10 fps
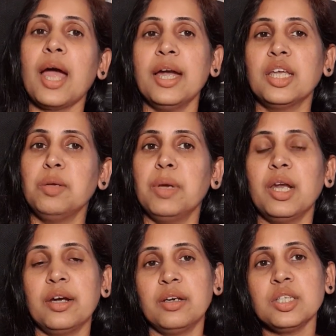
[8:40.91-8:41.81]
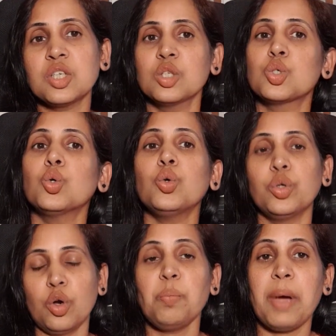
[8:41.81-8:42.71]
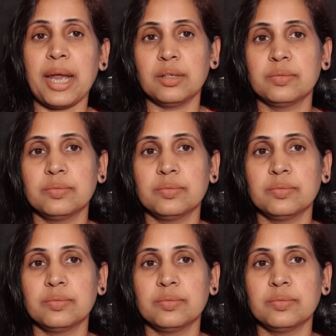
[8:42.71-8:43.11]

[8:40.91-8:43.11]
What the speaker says: and email address to your PAN.